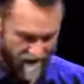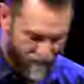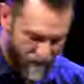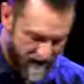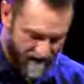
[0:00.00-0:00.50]

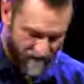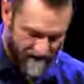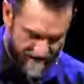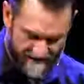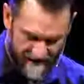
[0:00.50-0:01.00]
pray in a
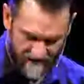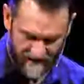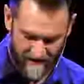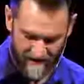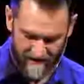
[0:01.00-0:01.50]
way that's
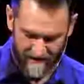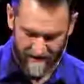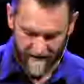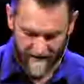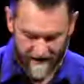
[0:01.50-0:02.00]
actually
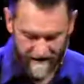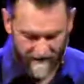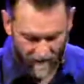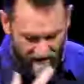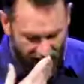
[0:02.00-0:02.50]

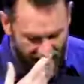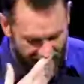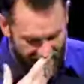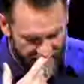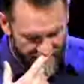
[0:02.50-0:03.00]
connecting with God.